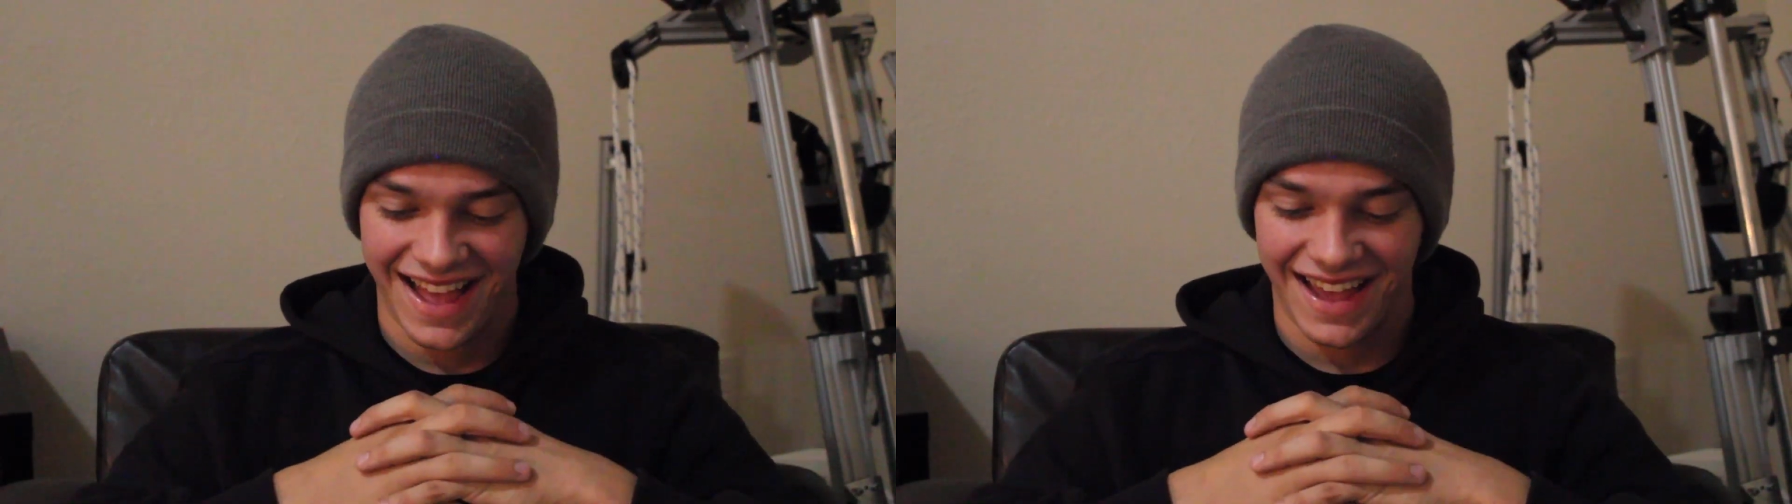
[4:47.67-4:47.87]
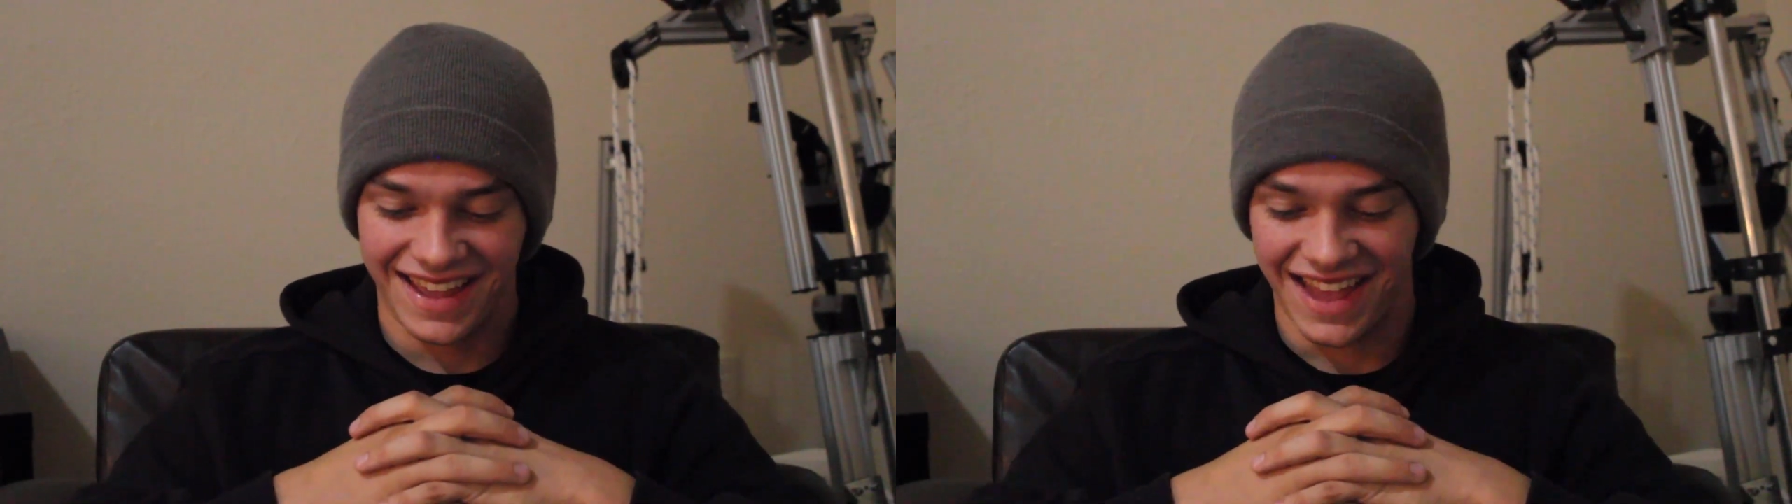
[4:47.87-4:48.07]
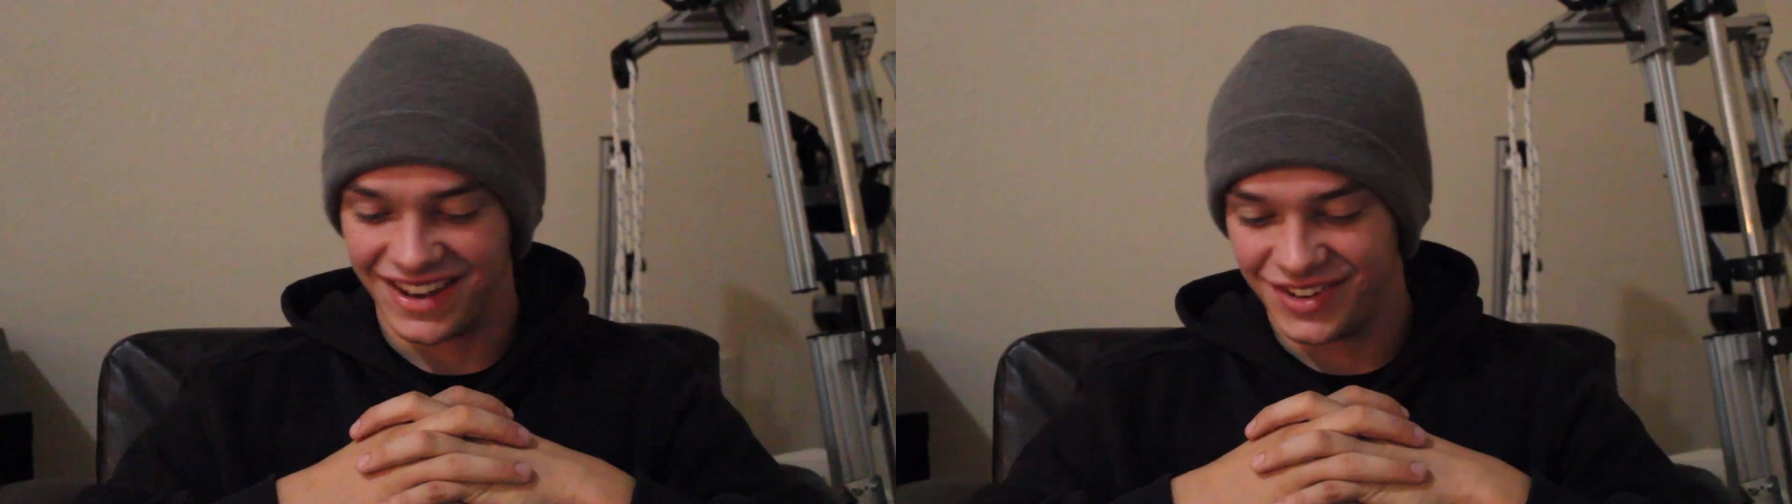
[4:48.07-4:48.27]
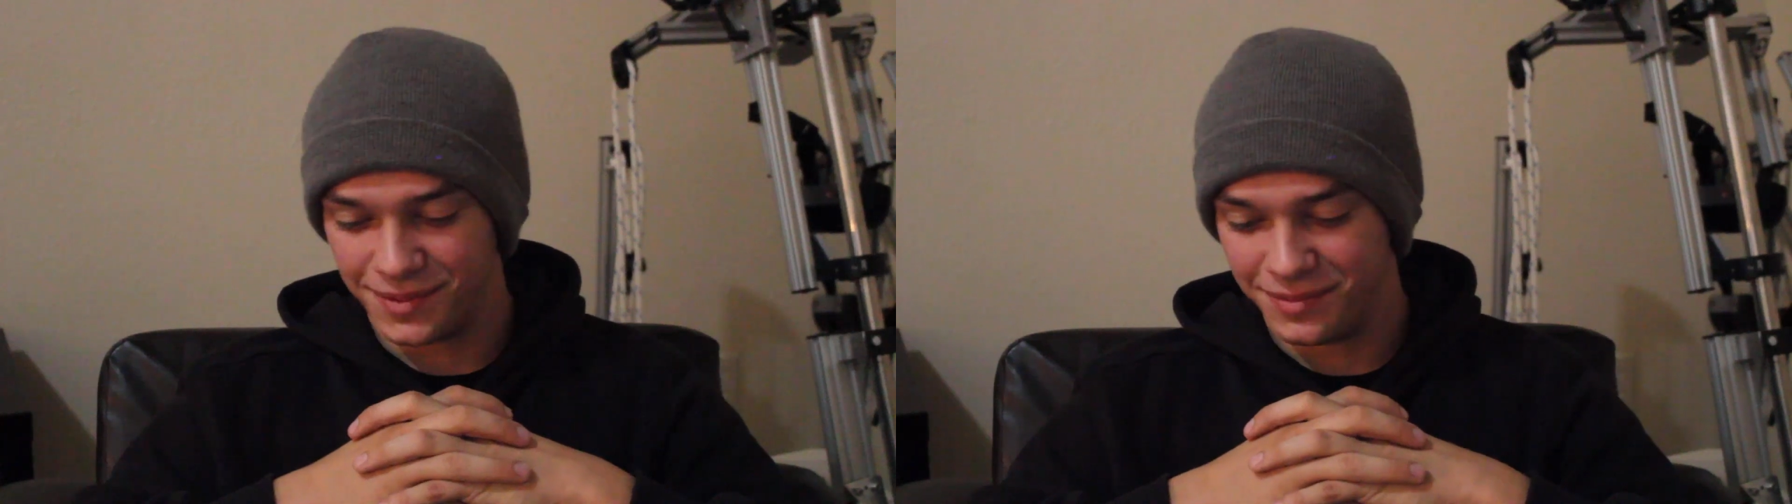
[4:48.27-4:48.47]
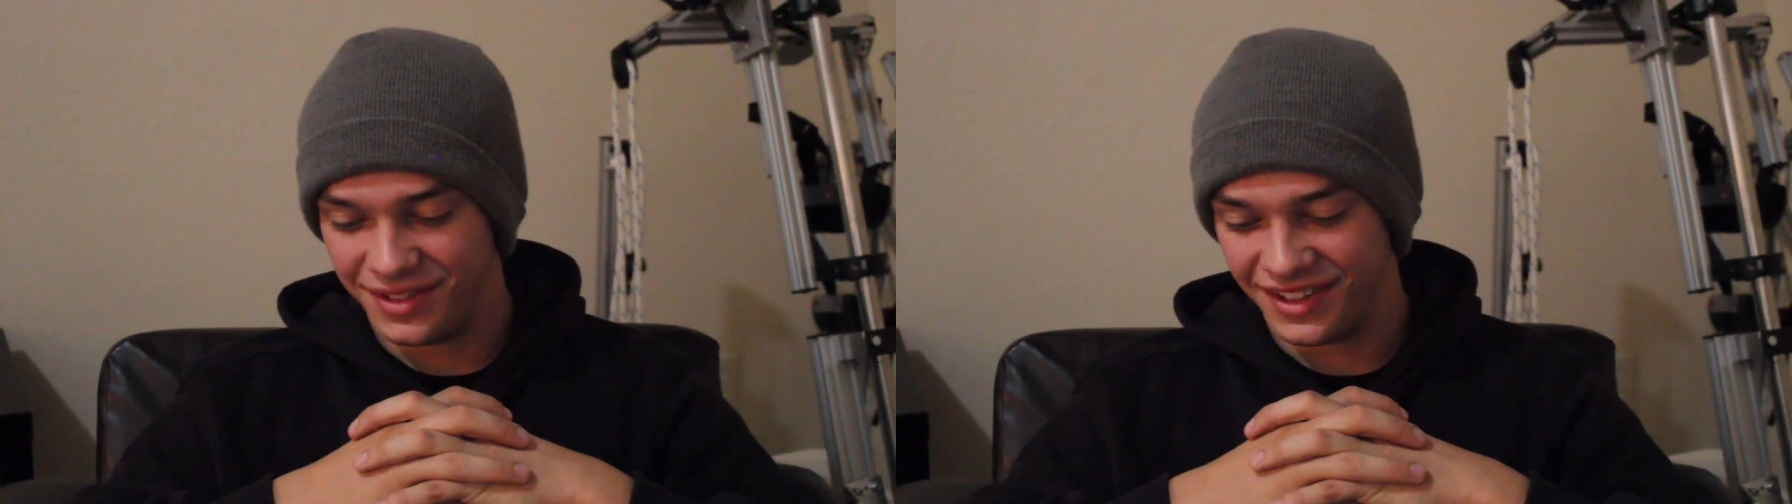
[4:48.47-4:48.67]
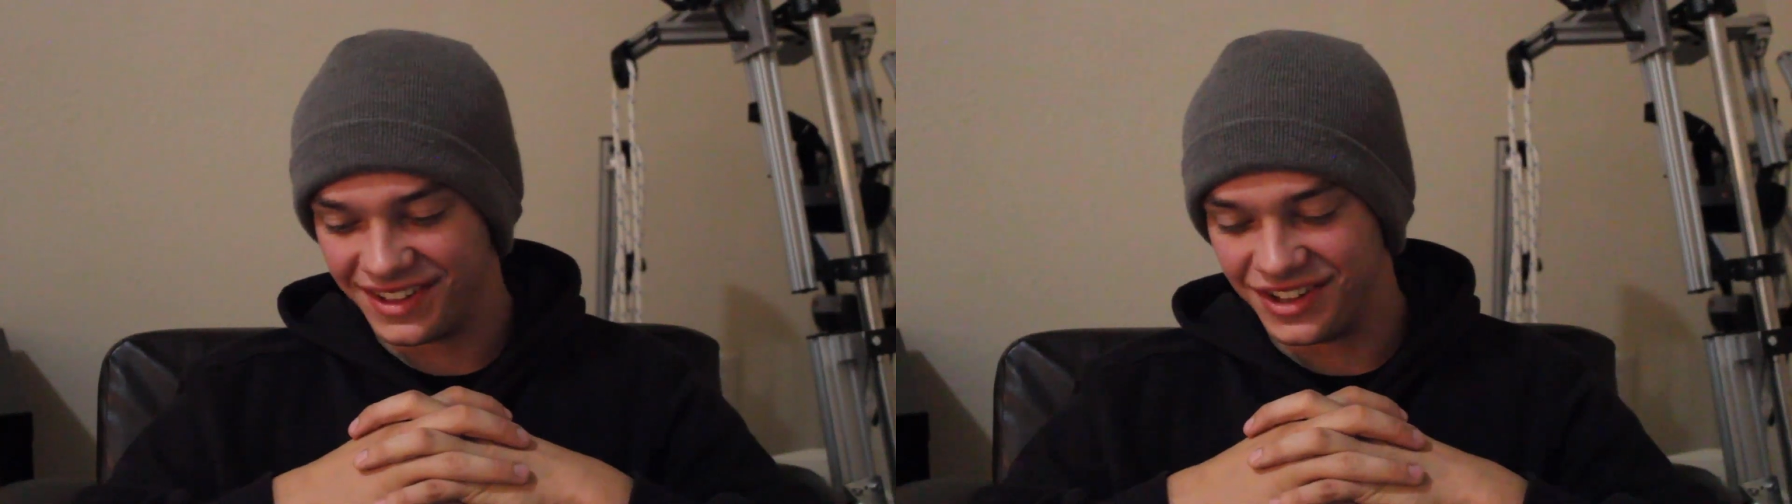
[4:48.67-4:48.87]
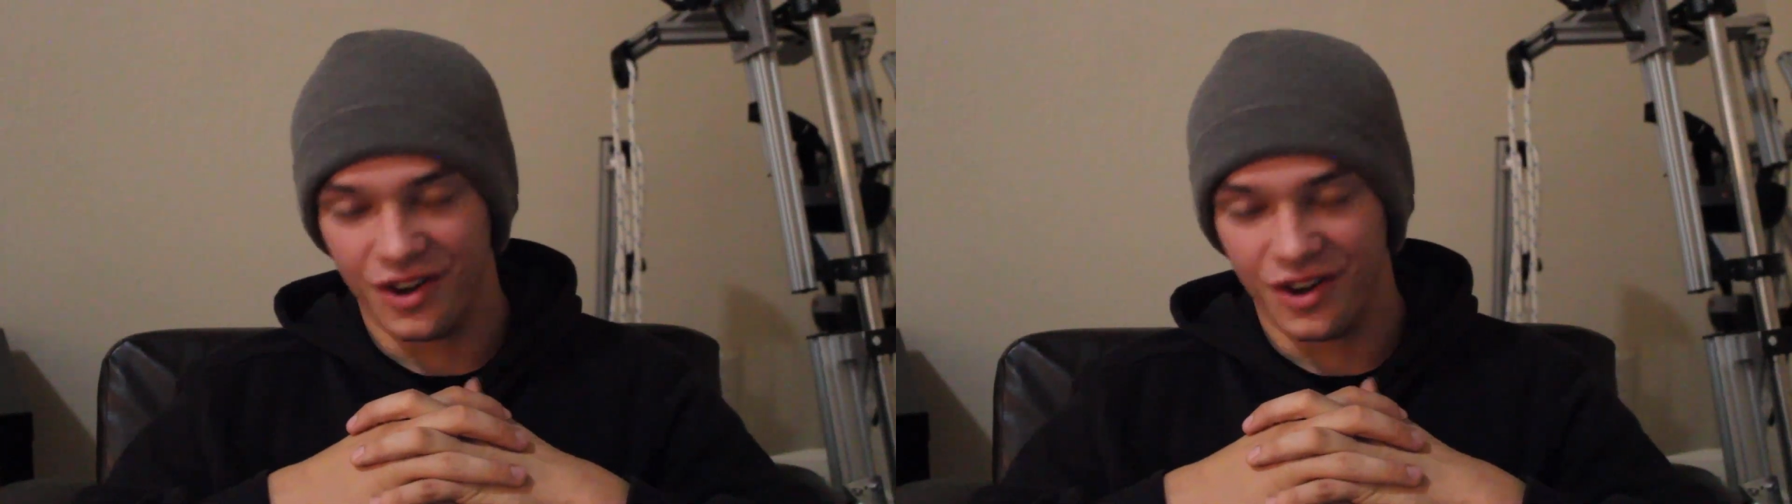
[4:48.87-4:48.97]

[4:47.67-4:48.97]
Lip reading: yeah, you